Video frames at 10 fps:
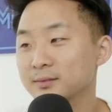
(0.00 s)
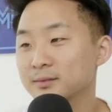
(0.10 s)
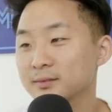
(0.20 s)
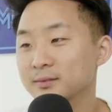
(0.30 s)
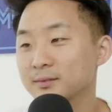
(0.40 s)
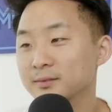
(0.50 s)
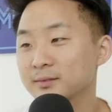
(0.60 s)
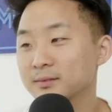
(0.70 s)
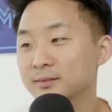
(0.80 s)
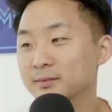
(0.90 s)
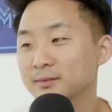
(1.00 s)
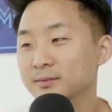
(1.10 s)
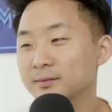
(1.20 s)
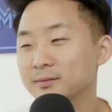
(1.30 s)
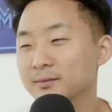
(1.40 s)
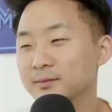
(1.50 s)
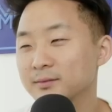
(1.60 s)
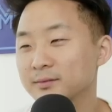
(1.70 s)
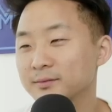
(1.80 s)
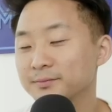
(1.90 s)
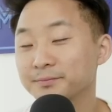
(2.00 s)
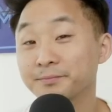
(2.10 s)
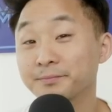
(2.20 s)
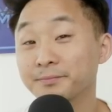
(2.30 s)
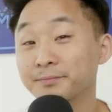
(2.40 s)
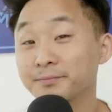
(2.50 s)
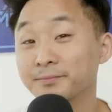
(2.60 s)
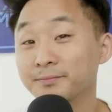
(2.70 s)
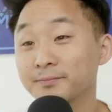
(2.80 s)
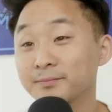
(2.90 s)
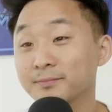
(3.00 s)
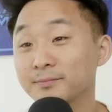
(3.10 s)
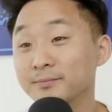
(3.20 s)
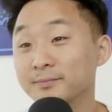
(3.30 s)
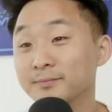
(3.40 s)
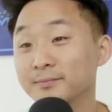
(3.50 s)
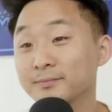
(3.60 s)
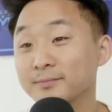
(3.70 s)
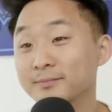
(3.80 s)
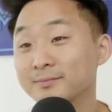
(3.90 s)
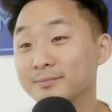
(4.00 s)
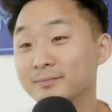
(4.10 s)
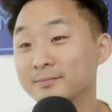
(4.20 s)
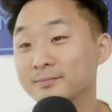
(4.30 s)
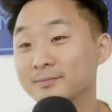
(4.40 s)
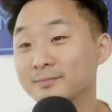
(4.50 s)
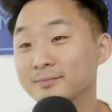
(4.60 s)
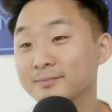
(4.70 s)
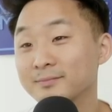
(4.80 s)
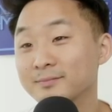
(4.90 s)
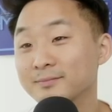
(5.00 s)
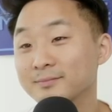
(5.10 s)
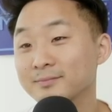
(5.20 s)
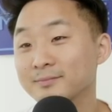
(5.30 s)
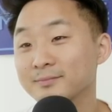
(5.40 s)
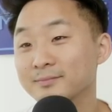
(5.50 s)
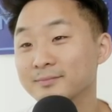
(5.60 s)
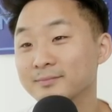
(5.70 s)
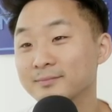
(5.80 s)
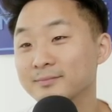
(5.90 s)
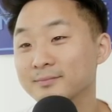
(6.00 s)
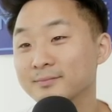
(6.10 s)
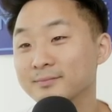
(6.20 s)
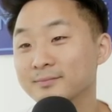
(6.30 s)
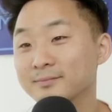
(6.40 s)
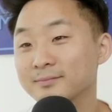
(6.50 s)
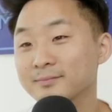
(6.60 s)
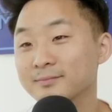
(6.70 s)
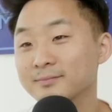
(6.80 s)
This person isn't speaking.